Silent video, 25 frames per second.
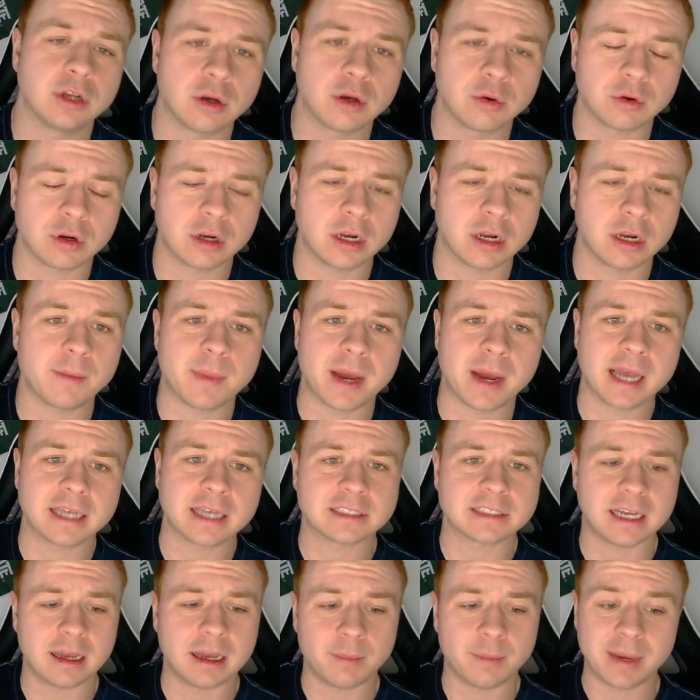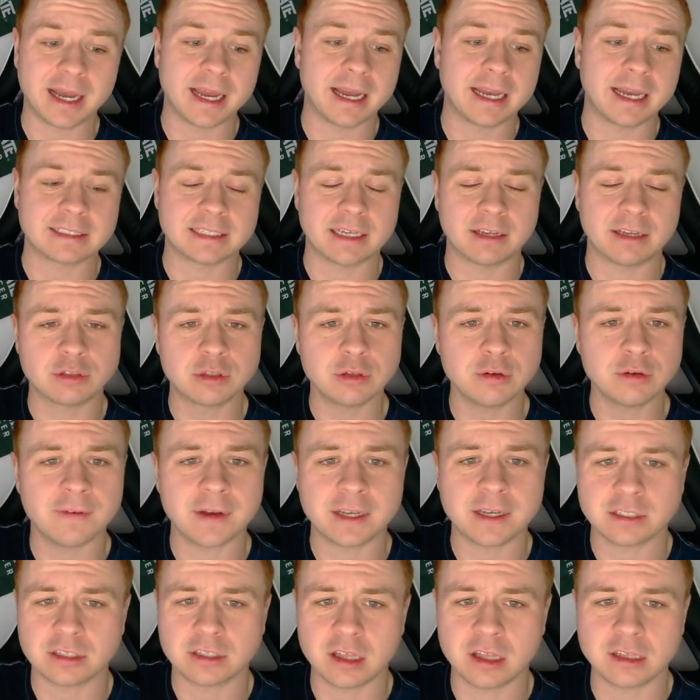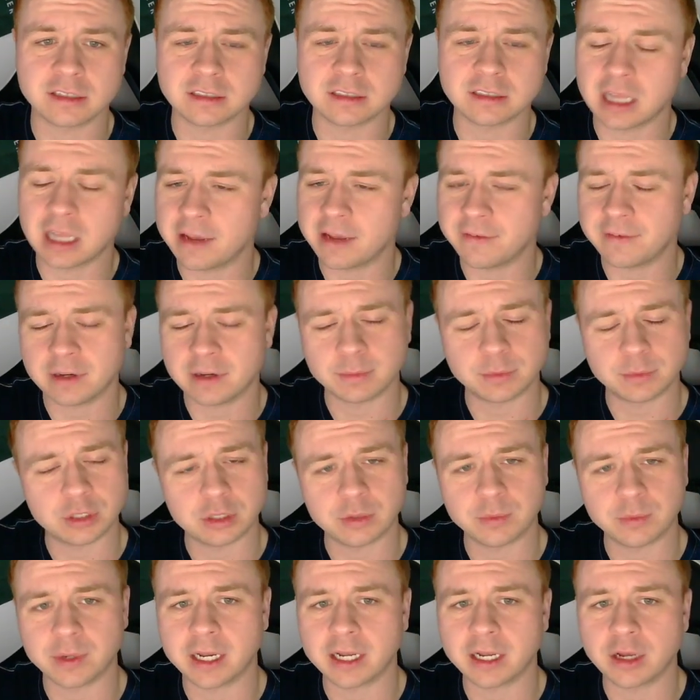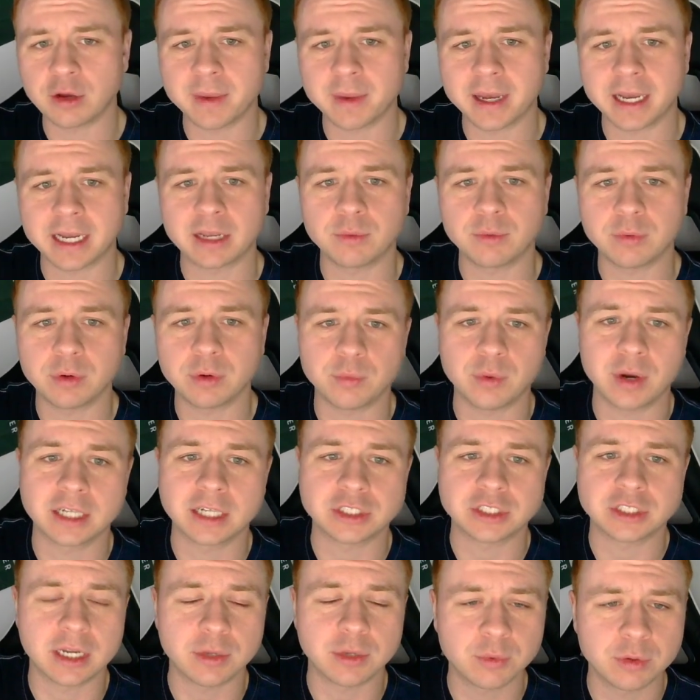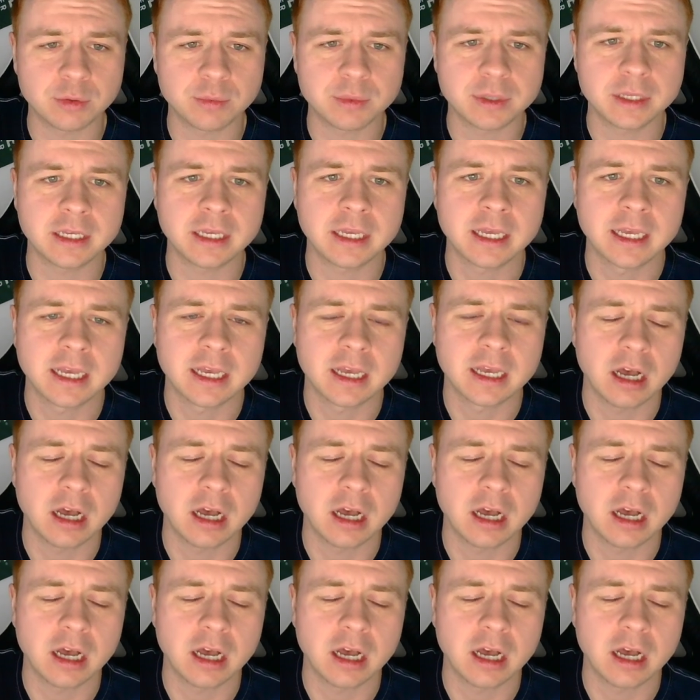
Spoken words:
crying my eyes out too if I saw this live, and I'm sure when I go back and rewatch it, I will be.